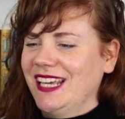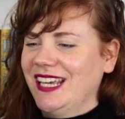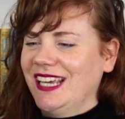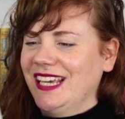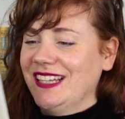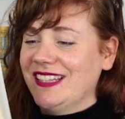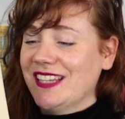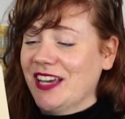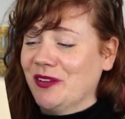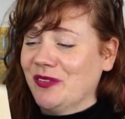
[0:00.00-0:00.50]

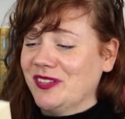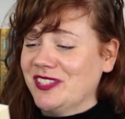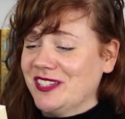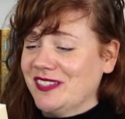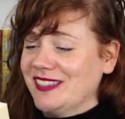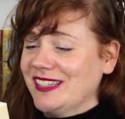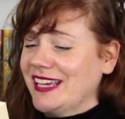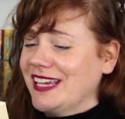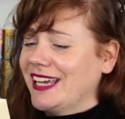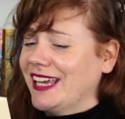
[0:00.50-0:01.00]
It sounds
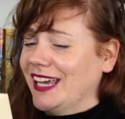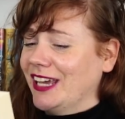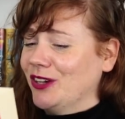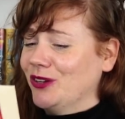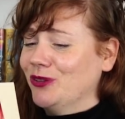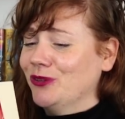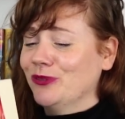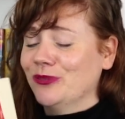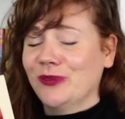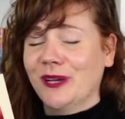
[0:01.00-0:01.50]
just like
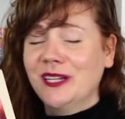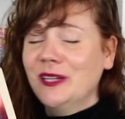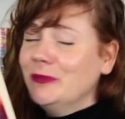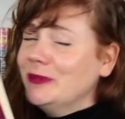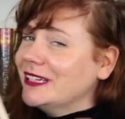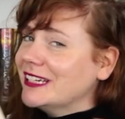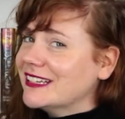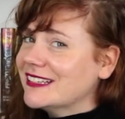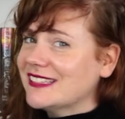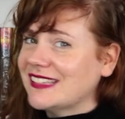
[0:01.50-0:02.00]

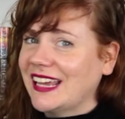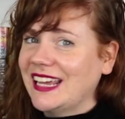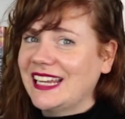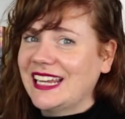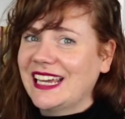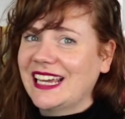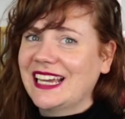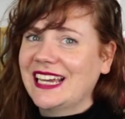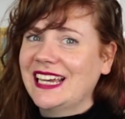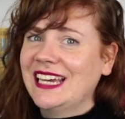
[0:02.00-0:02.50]
incredibly
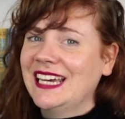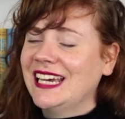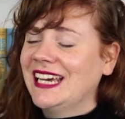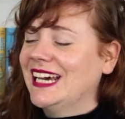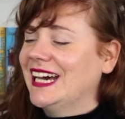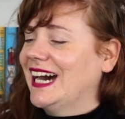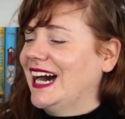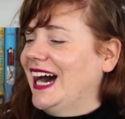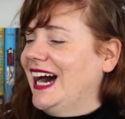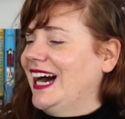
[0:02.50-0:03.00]
exciting,
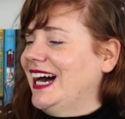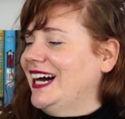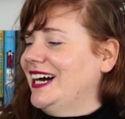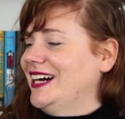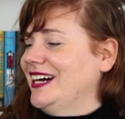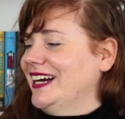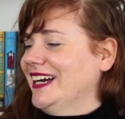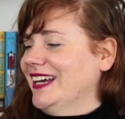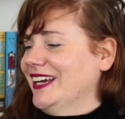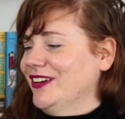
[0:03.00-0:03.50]

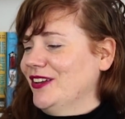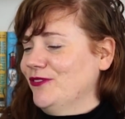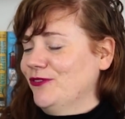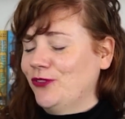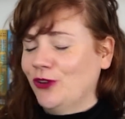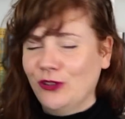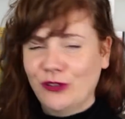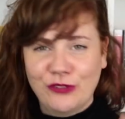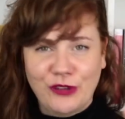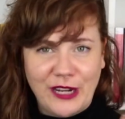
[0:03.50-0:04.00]

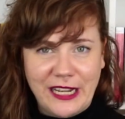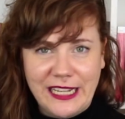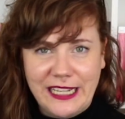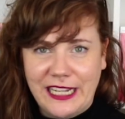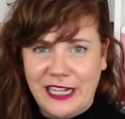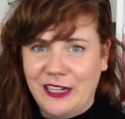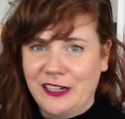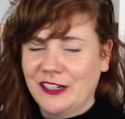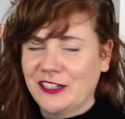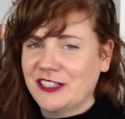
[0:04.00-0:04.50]
full of great
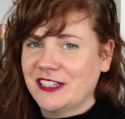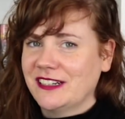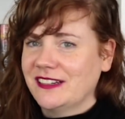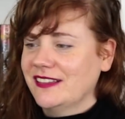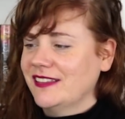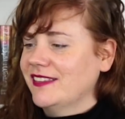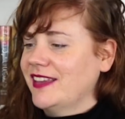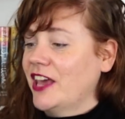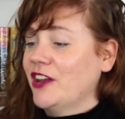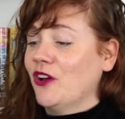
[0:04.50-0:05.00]

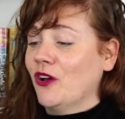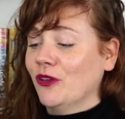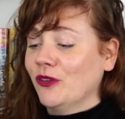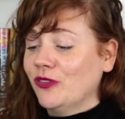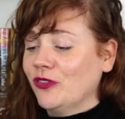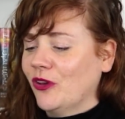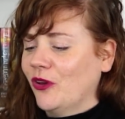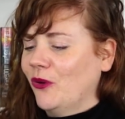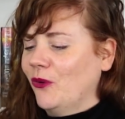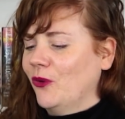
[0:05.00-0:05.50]
characters, and
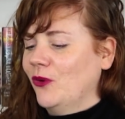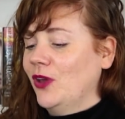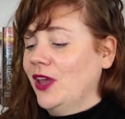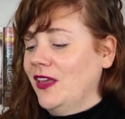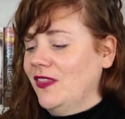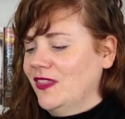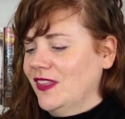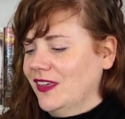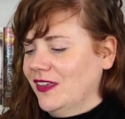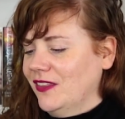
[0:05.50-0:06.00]
also
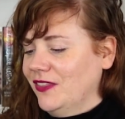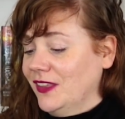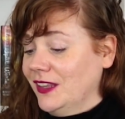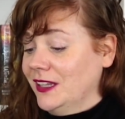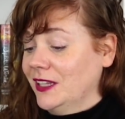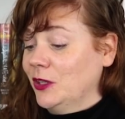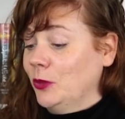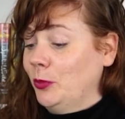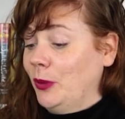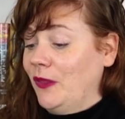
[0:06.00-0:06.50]
in the
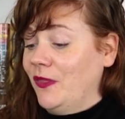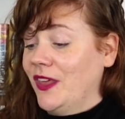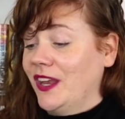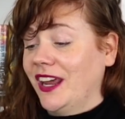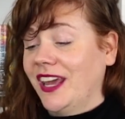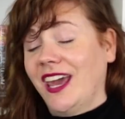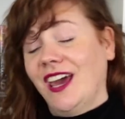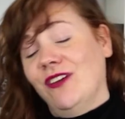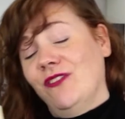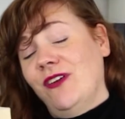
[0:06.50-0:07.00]
little bit that
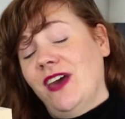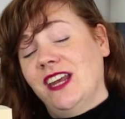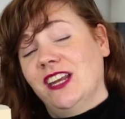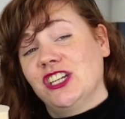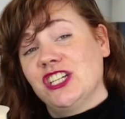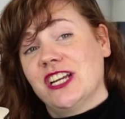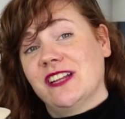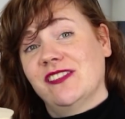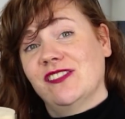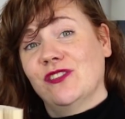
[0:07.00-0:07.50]
I have had a
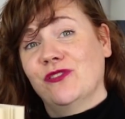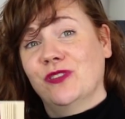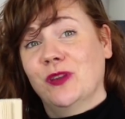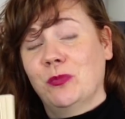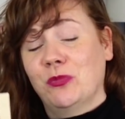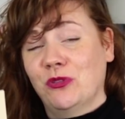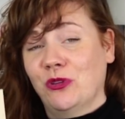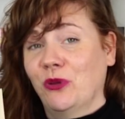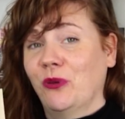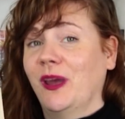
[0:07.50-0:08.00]
chance to
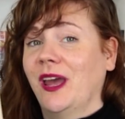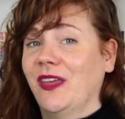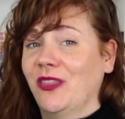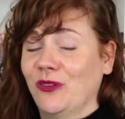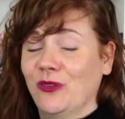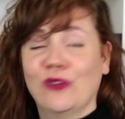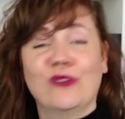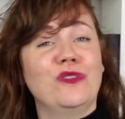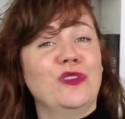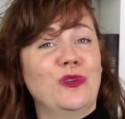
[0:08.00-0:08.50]
flip through and
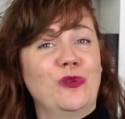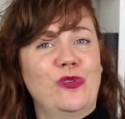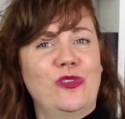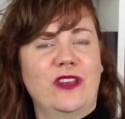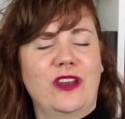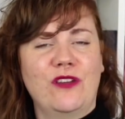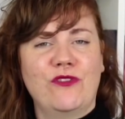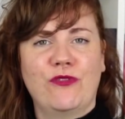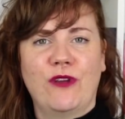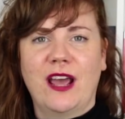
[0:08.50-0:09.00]
the reviews
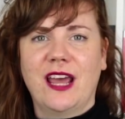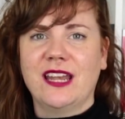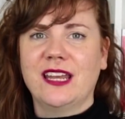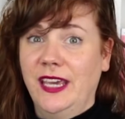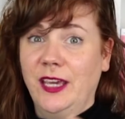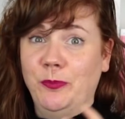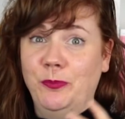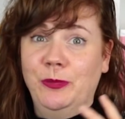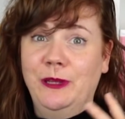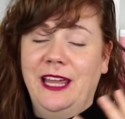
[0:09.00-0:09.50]
that I've read,
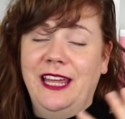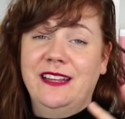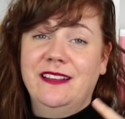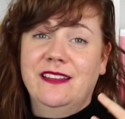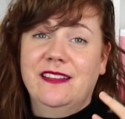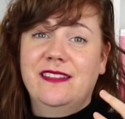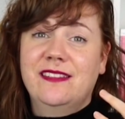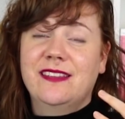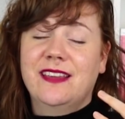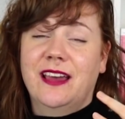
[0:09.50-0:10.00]
it
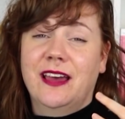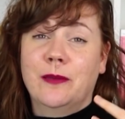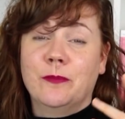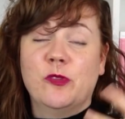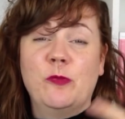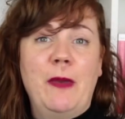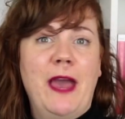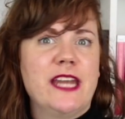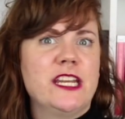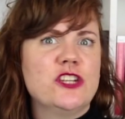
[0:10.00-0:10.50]
blends
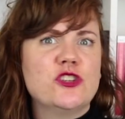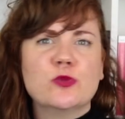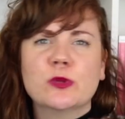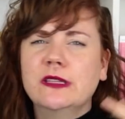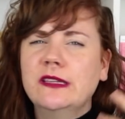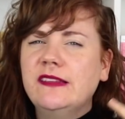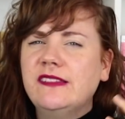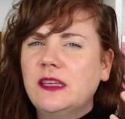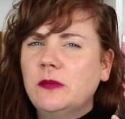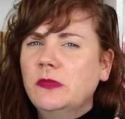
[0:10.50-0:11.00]
Spanish
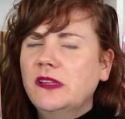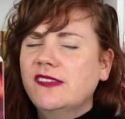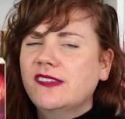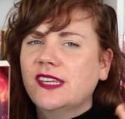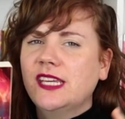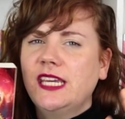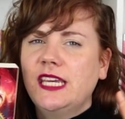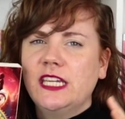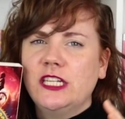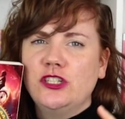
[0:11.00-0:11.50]
really
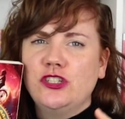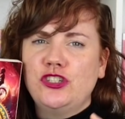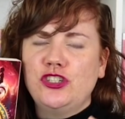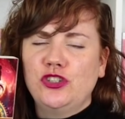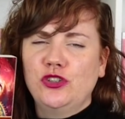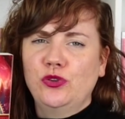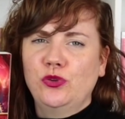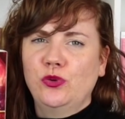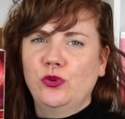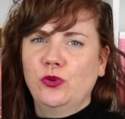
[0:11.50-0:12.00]
seamlessly
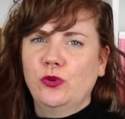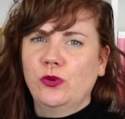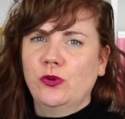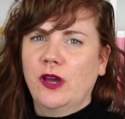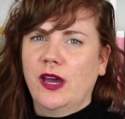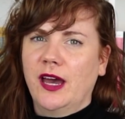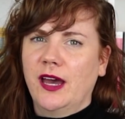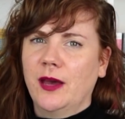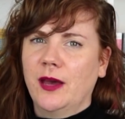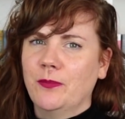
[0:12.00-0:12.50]
into
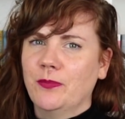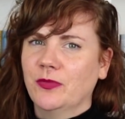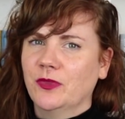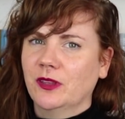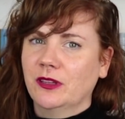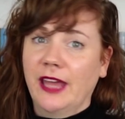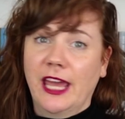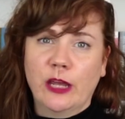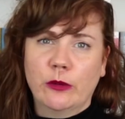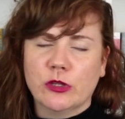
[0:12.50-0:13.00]

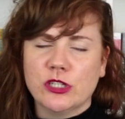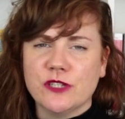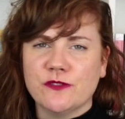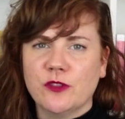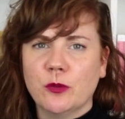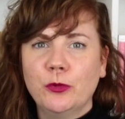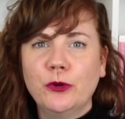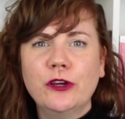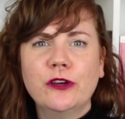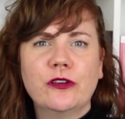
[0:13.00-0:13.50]
the language
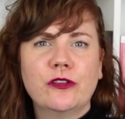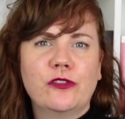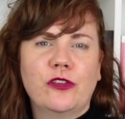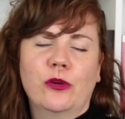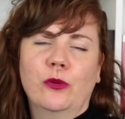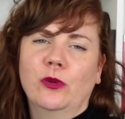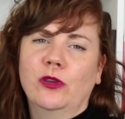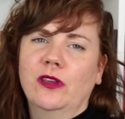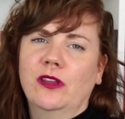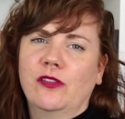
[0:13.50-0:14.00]
of the book.
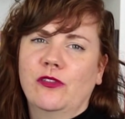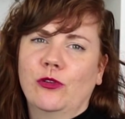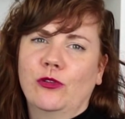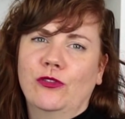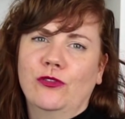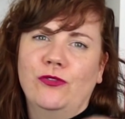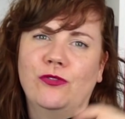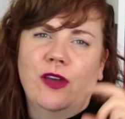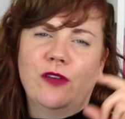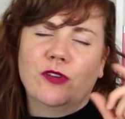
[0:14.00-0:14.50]
So it's sort
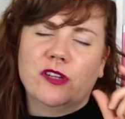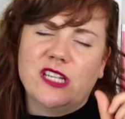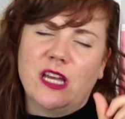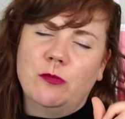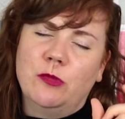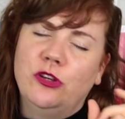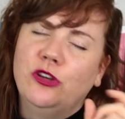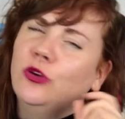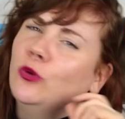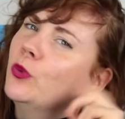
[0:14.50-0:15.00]
of every
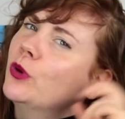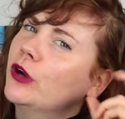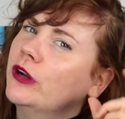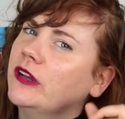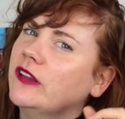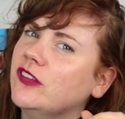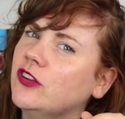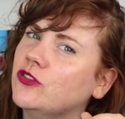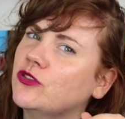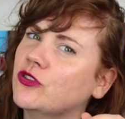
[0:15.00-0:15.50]
time a new
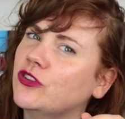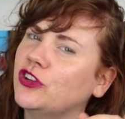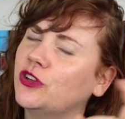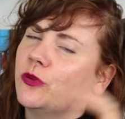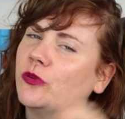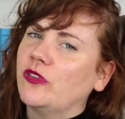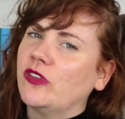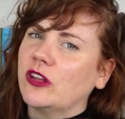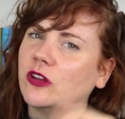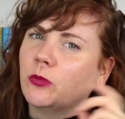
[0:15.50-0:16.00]
word is
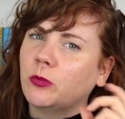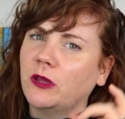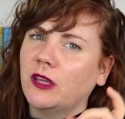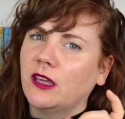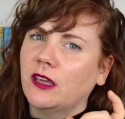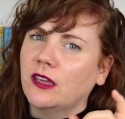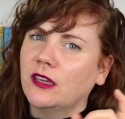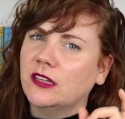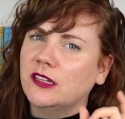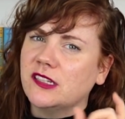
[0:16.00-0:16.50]
introduced, it'll
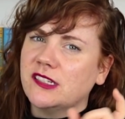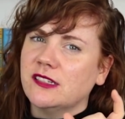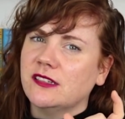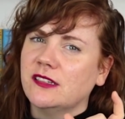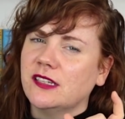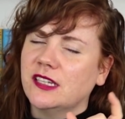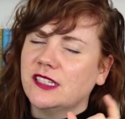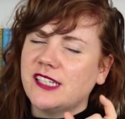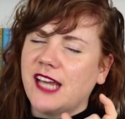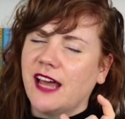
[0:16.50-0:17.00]
be in
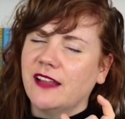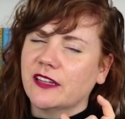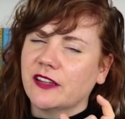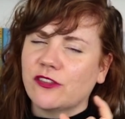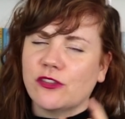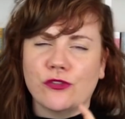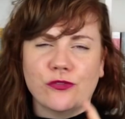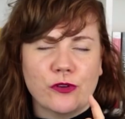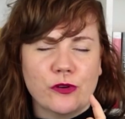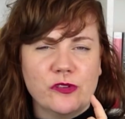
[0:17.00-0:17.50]

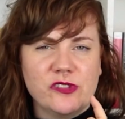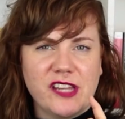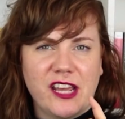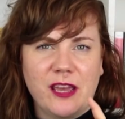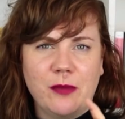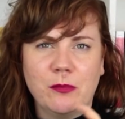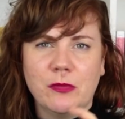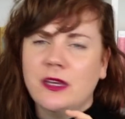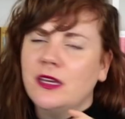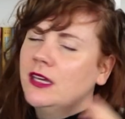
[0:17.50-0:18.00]
italics the first
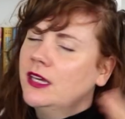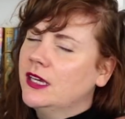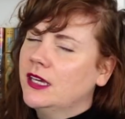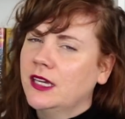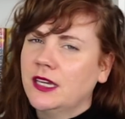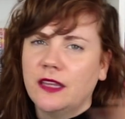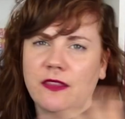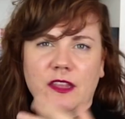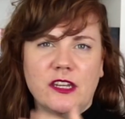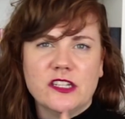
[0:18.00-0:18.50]
time,
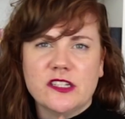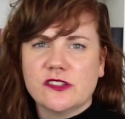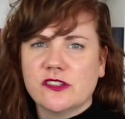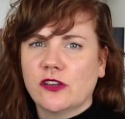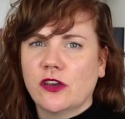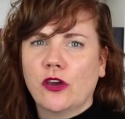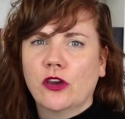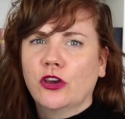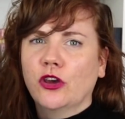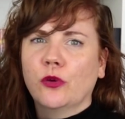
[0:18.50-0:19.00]
and then
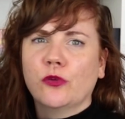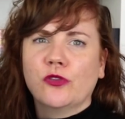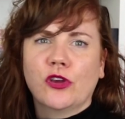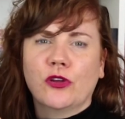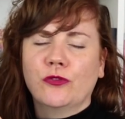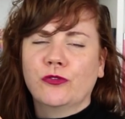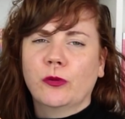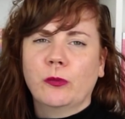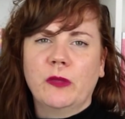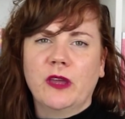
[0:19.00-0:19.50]
just goes
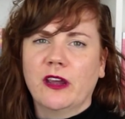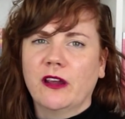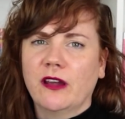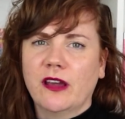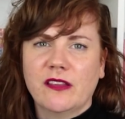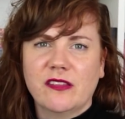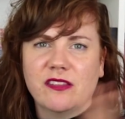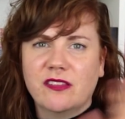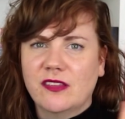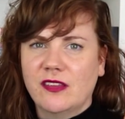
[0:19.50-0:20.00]
on from there
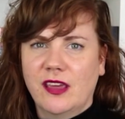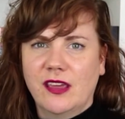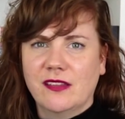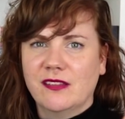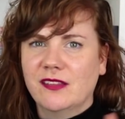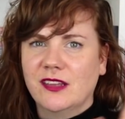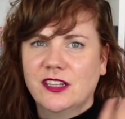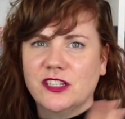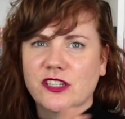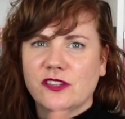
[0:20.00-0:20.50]
as
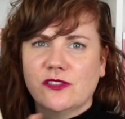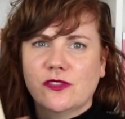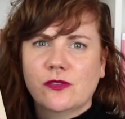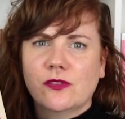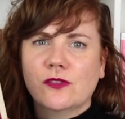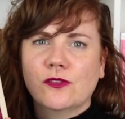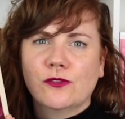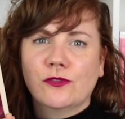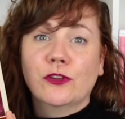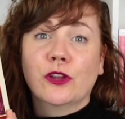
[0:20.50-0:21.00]
it just
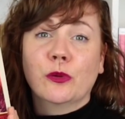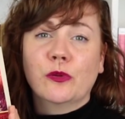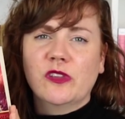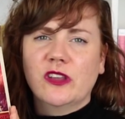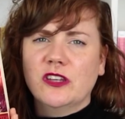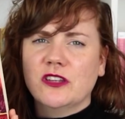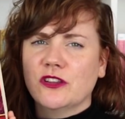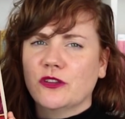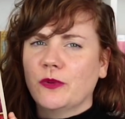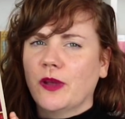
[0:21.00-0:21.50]
flows
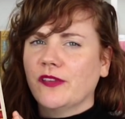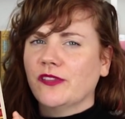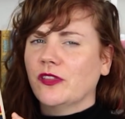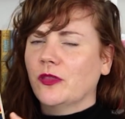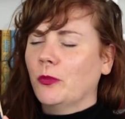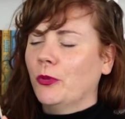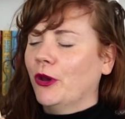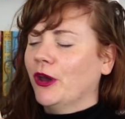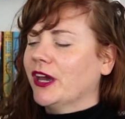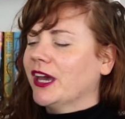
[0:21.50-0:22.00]
into the rest of
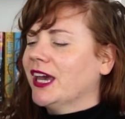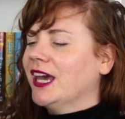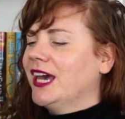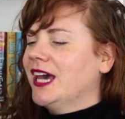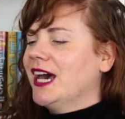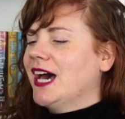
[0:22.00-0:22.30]
the book.